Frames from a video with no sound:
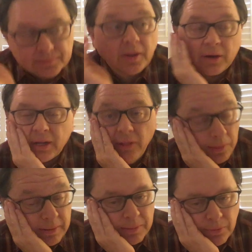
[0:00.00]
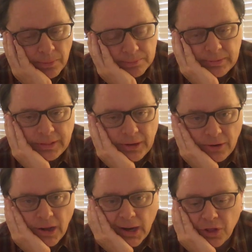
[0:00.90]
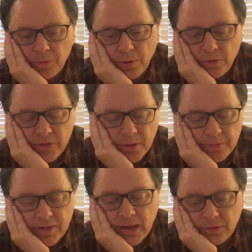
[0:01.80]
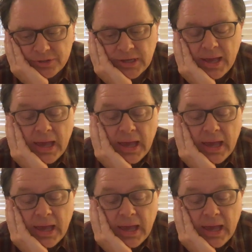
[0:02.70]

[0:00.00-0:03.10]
They're killing people, but they're not exposing themselves.